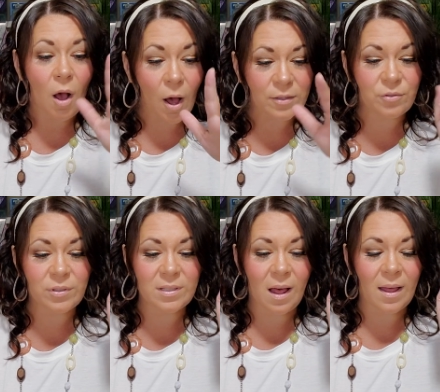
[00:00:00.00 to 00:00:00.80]

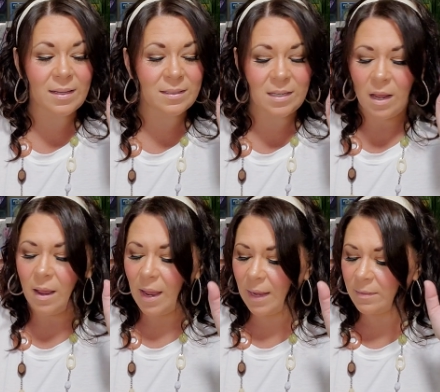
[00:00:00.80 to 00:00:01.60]
ostracized.
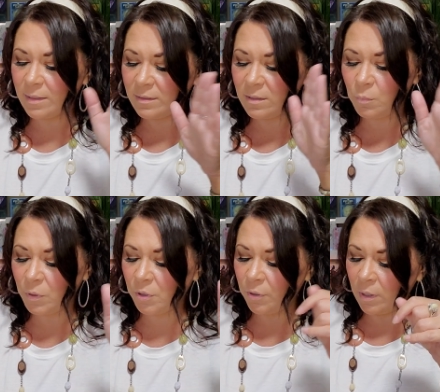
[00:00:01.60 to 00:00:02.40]
And this is where
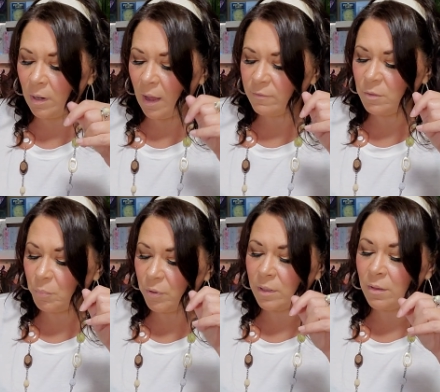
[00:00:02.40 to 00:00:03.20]
you're going to have to
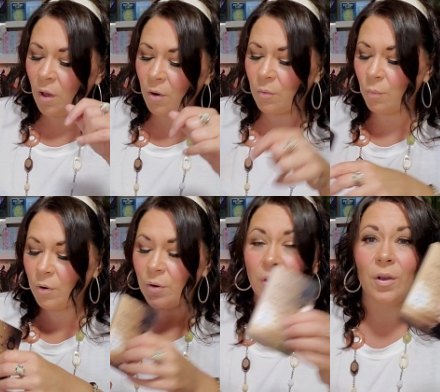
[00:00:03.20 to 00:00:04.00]
put in the hard
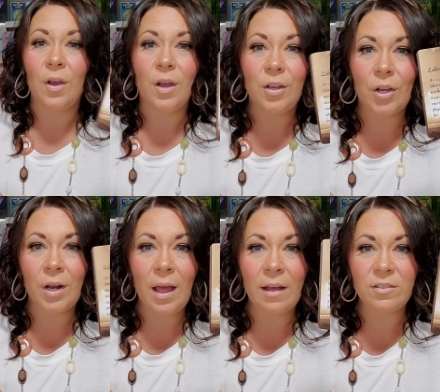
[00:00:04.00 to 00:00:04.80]
work. You're going
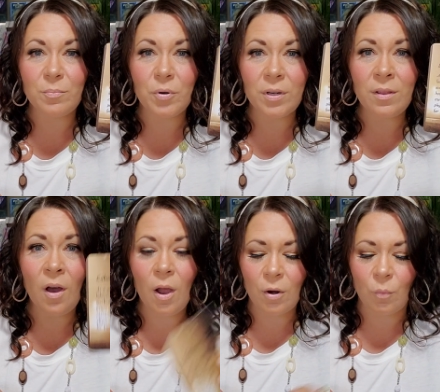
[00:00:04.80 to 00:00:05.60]
to have to put in the
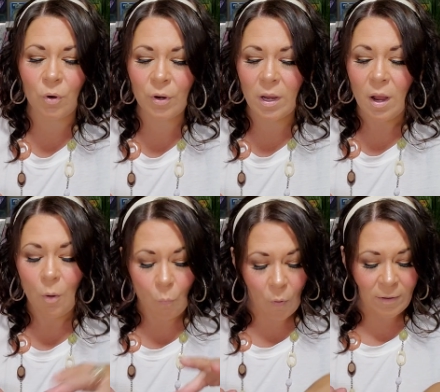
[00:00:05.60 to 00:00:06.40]
hard work,
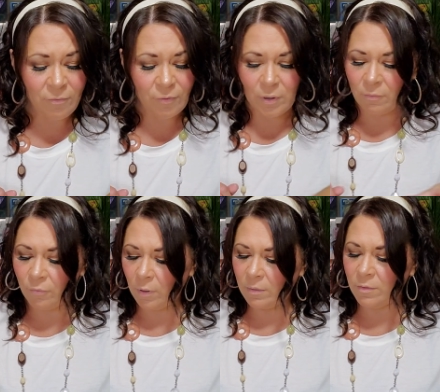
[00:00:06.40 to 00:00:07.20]
one foot in
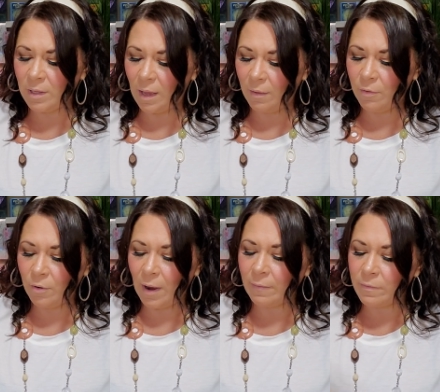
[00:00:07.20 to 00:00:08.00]
front of the
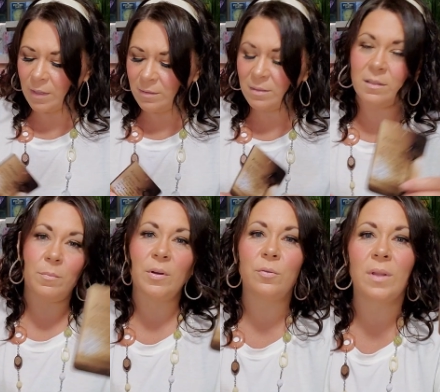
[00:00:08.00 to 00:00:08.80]
other. And this is
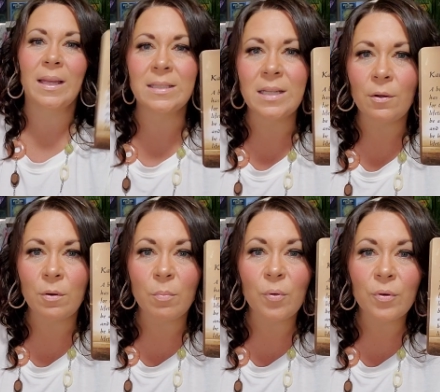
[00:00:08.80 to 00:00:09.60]
about laying down
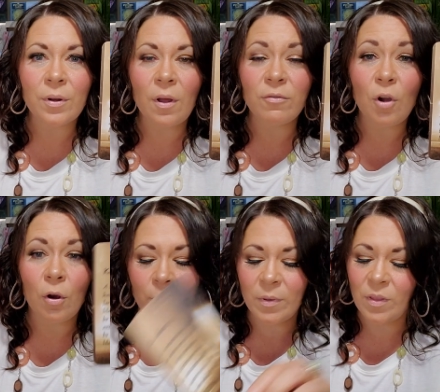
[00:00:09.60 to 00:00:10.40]
a burden of
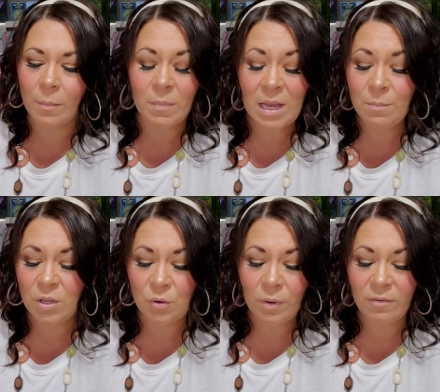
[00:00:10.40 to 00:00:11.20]
karma that maybe
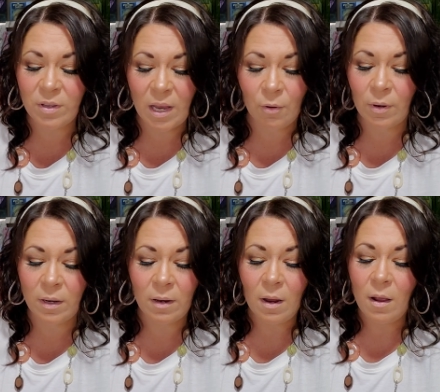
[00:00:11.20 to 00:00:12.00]
you have carried